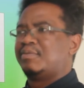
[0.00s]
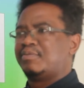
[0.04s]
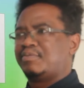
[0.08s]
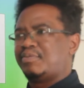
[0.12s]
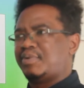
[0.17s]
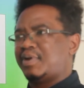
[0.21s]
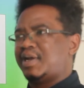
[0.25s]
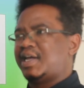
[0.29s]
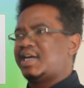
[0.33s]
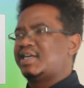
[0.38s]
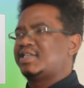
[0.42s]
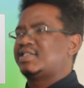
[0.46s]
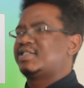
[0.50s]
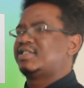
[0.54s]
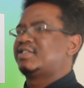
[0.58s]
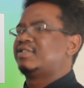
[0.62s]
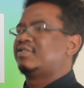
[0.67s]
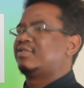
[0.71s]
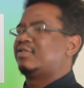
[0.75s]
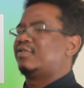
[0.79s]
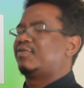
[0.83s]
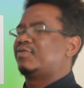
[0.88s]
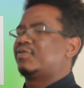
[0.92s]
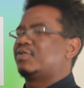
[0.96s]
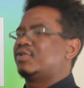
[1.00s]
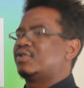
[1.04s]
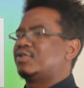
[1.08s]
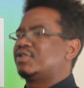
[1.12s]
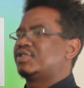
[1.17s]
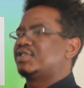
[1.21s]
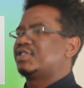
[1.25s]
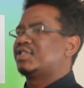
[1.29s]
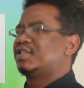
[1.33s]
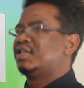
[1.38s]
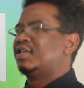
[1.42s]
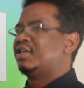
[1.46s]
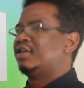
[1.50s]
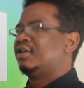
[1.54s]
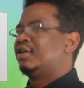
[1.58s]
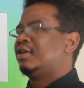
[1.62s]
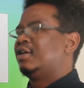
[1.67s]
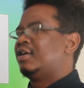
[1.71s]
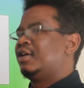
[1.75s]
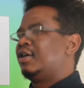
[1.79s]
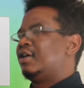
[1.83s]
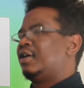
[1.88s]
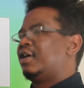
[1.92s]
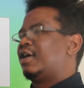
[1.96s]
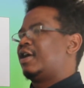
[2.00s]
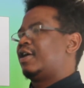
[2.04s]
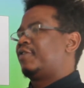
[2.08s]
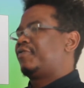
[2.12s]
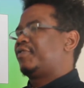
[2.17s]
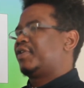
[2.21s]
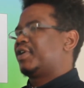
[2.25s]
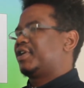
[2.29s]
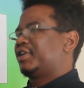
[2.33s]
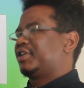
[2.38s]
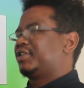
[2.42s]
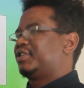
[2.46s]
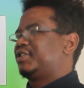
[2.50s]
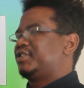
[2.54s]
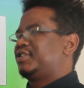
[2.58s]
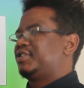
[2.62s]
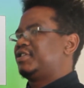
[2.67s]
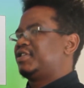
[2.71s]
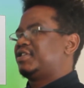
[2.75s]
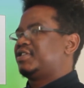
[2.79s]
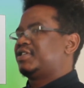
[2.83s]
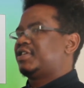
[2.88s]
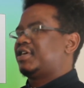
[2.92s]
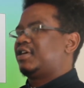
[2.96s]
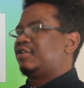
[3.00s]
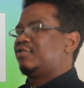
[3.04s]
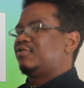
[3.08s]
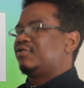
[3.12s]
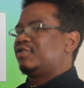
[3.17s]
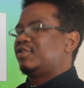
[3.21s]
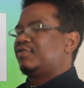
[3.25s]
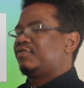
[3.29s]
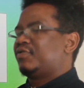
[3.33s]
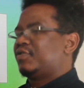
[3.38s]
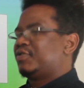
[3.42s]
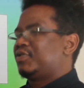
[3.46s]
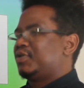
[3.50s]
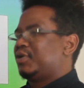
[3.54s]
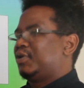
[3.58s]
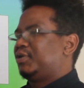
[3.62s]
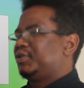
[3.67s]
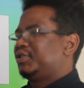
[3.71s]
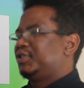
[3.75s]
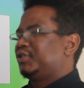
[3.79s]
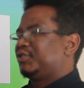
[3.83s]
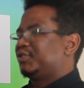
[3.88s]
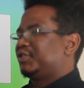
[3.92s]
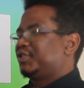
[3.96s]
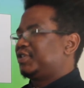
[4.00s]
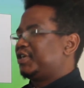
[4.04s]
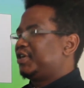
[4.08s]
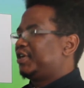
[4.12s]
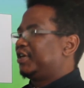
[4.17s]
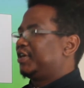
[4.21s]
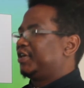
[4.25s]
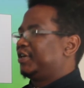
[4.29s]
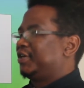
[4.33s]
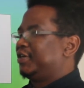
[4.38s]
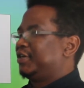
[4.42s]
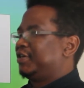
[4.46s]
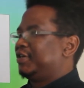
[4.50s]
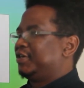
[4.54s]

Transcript: Plus, of course, African Christians are looking for theological training.